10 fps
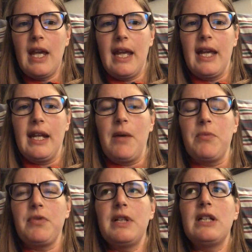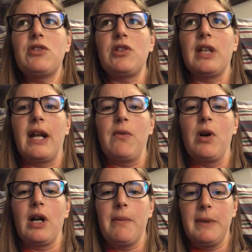I'm pretty sure that I
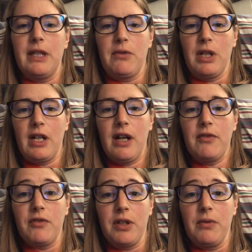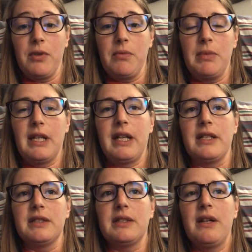woke up in the recovery room
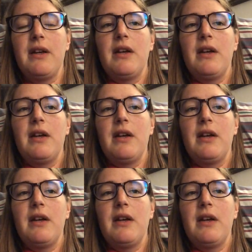because